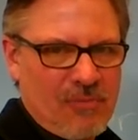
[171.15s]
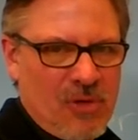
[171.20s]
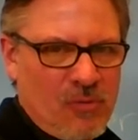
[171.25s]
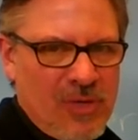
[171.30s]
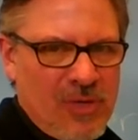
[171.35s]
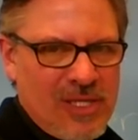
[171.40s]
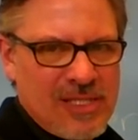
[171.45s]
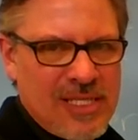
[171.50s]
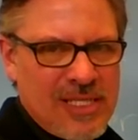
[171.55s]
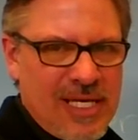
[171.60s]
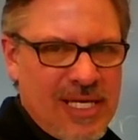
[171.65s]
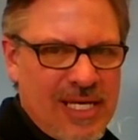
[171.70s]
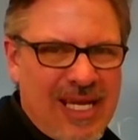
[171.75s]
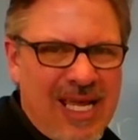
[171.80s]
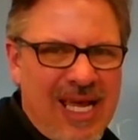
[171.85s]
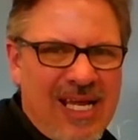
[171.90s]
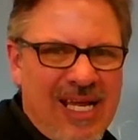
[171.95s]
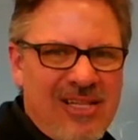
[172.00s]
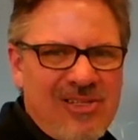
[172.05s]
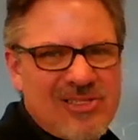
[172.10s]
but we say it
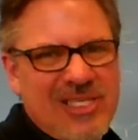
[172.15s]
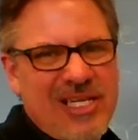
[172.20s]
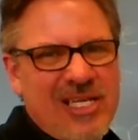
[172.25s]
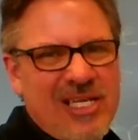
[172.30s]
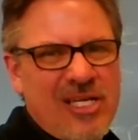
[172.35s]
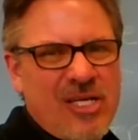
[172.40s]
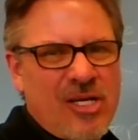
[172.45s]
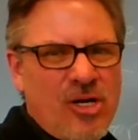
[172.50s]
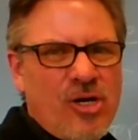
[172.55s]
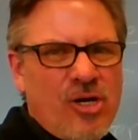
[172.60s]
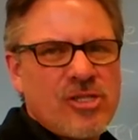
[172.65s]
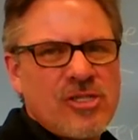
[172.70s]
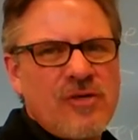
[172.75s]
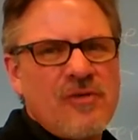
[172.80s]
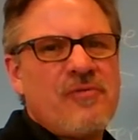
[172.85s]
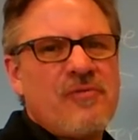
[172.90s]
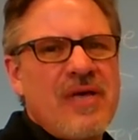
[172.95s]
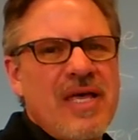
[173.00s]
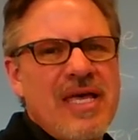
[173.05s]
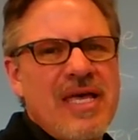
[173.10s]
kind of looks like a
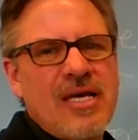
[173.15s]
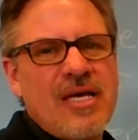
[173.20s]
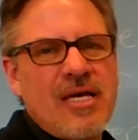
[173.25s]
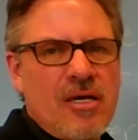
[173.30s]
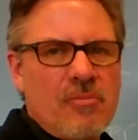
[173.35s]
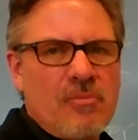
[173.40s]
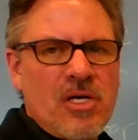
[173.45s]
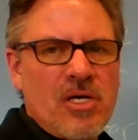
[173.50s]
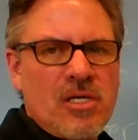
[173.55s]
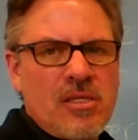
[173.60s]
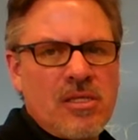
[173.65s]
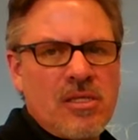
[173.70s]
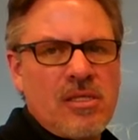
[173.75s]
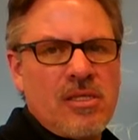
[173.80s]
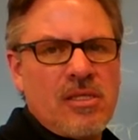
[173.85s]
cursive M